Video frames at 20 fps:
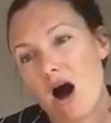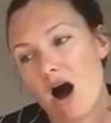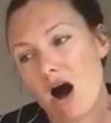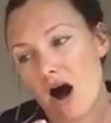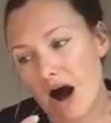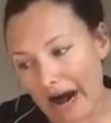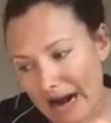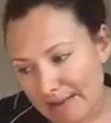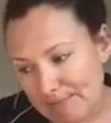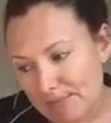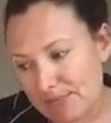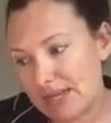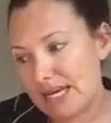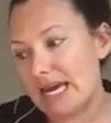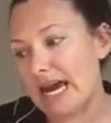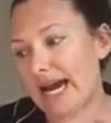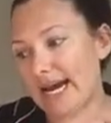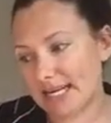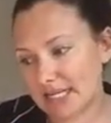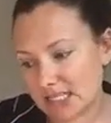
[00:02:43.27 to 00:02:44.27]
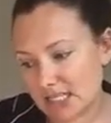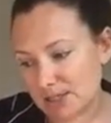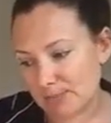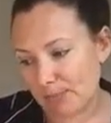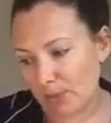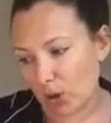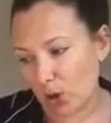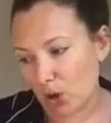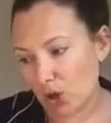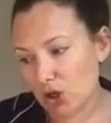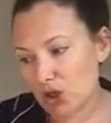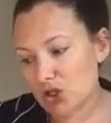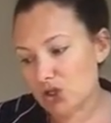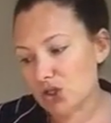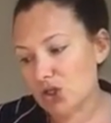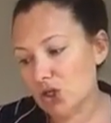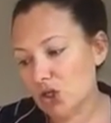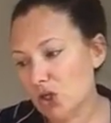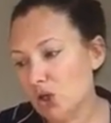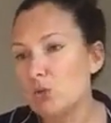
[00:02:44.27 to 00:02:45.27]
I'm the expert,
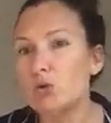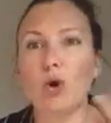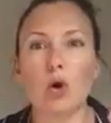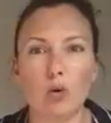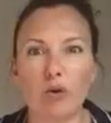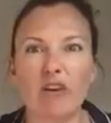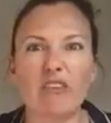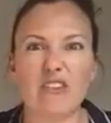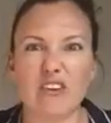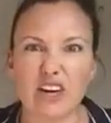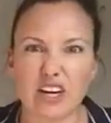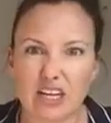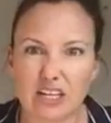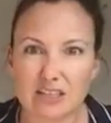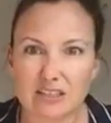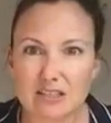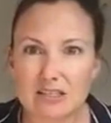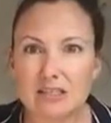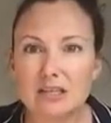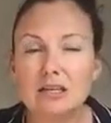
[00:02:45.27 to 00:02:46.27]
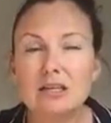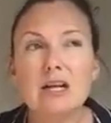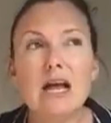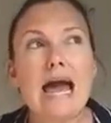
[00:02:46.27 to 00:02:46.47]
whoever it is,